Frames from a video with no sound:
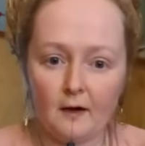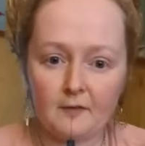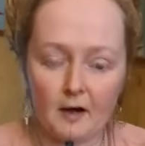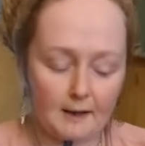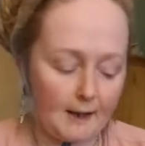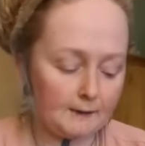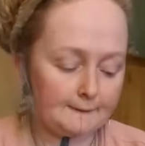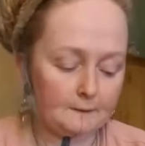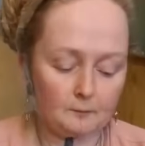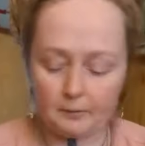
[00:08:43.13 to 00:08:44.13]
I've got
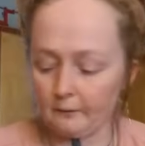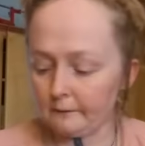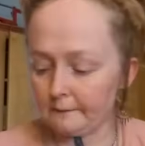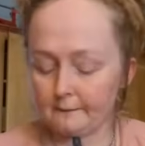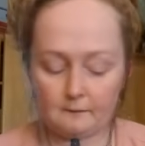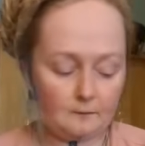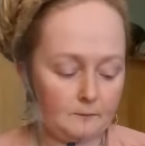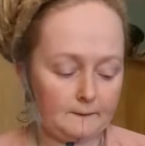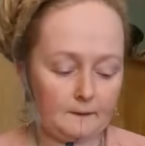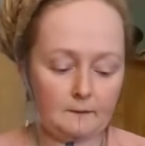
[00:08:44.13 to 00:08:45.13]
calcium pills. I'm
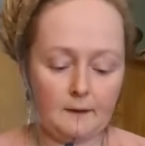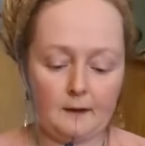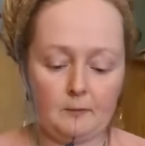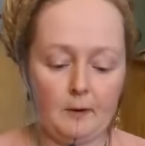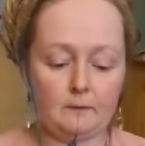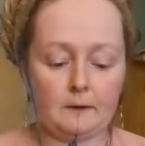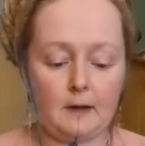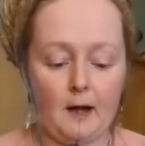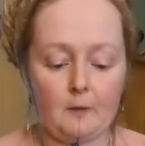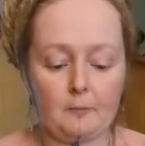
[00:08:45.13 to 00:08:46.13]
just going to take them out in the
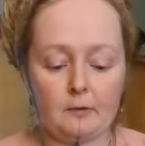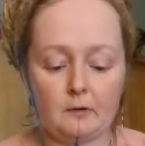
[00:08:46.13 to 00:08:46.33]
cap